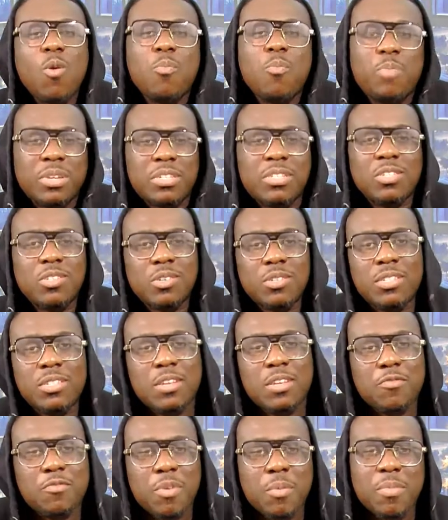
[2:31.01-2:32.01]
purchase your
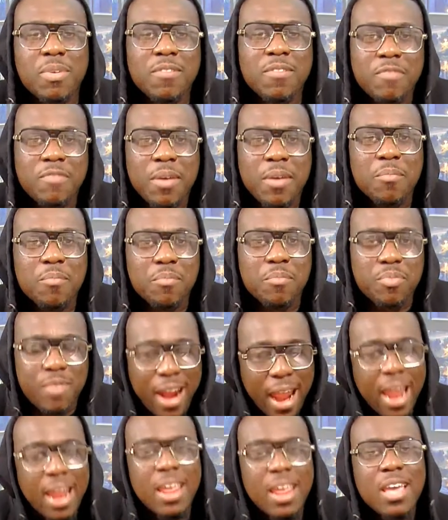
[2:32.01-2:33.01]
ticket from
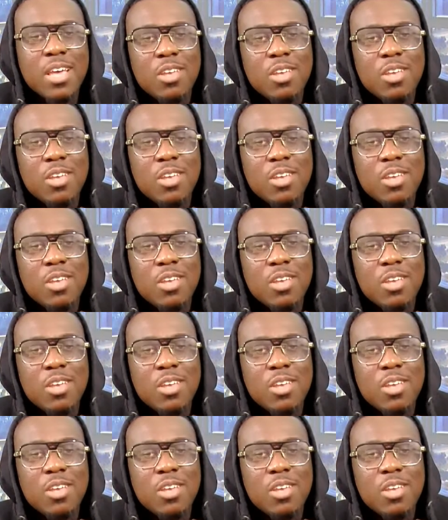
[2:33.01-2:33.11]
Eventbrite.